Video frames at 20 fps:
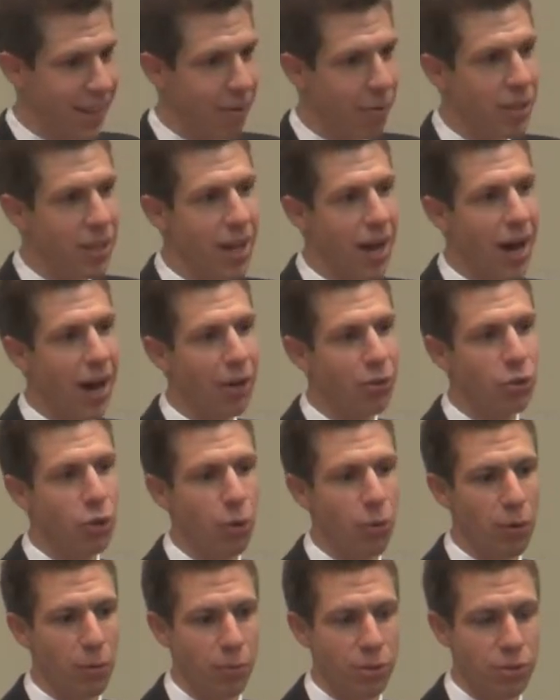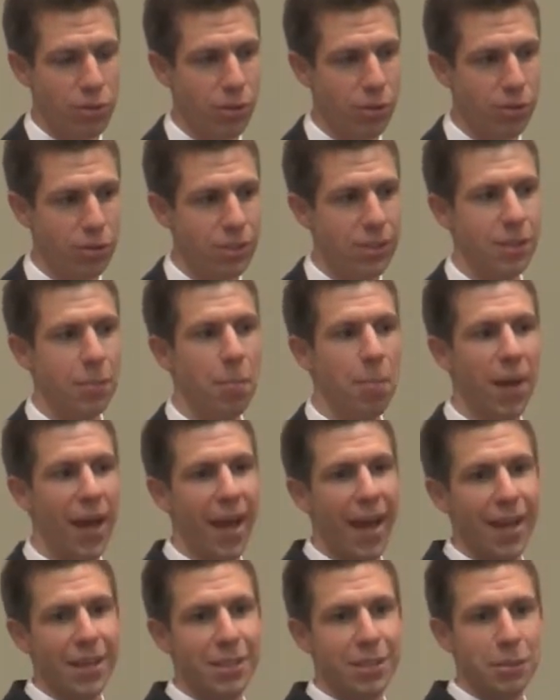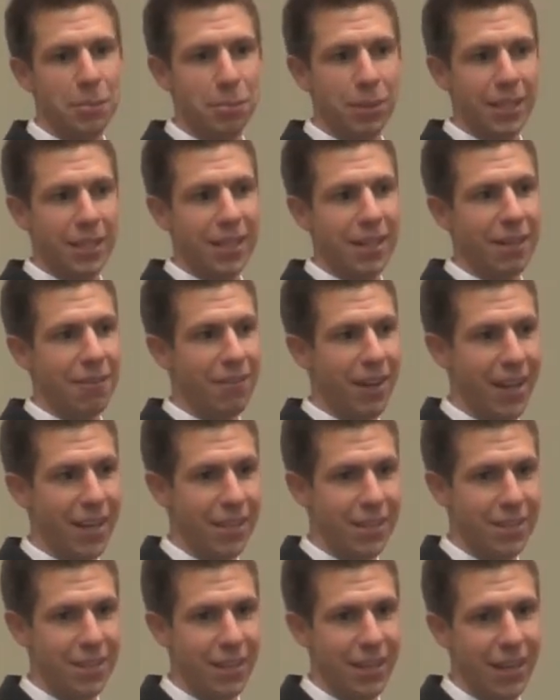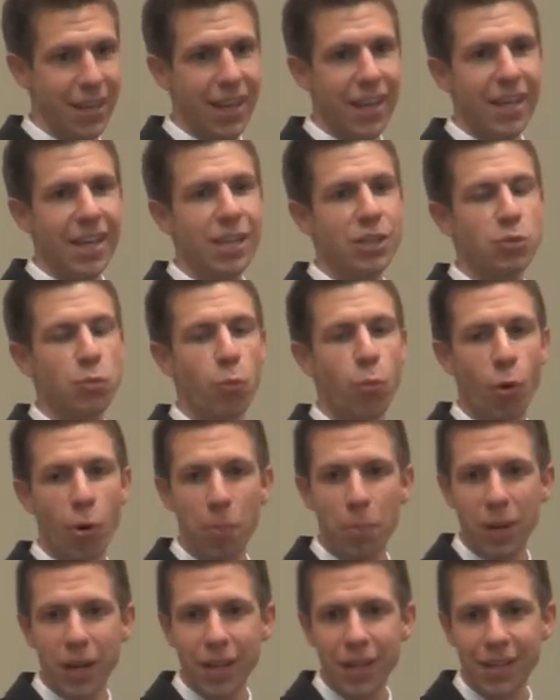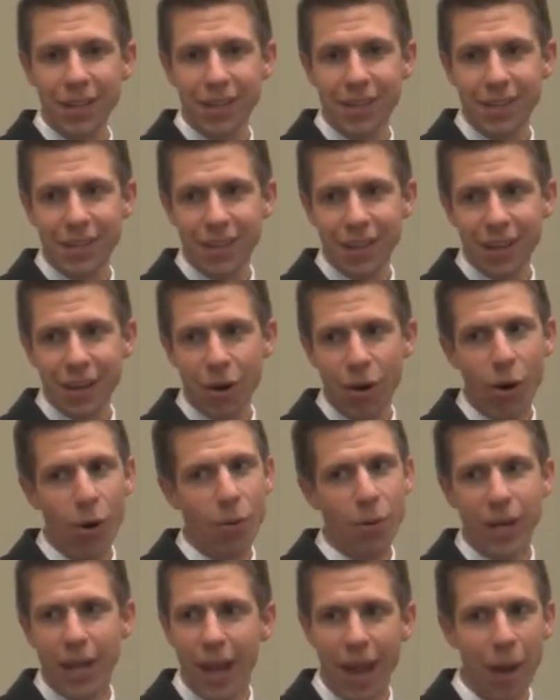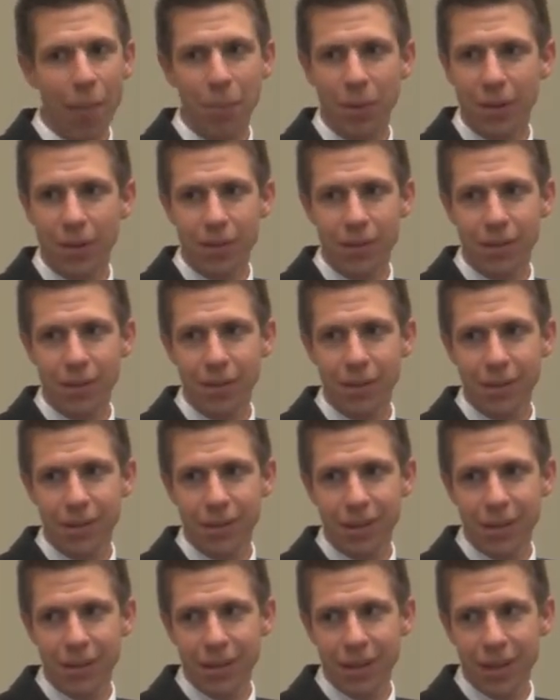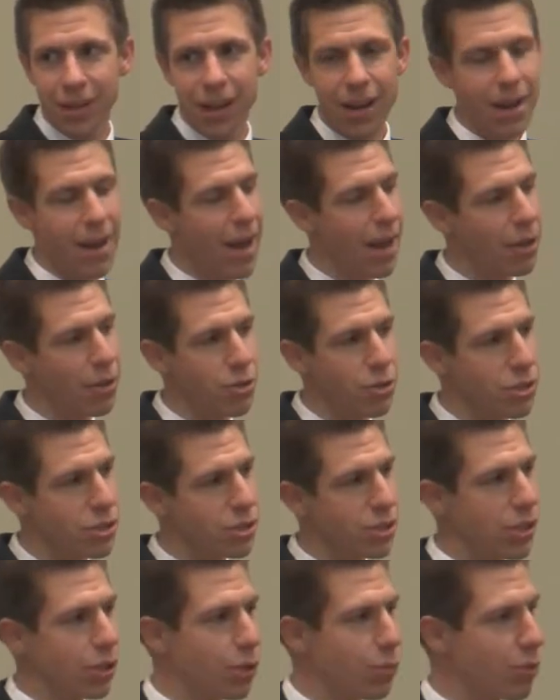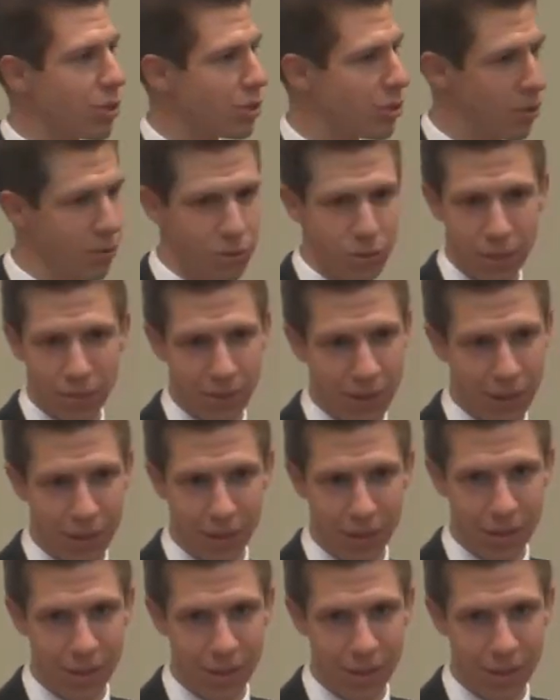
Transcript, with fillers: with ongoing results. It's a past completed event. His warping already happened. And now you're just seeing the results of it.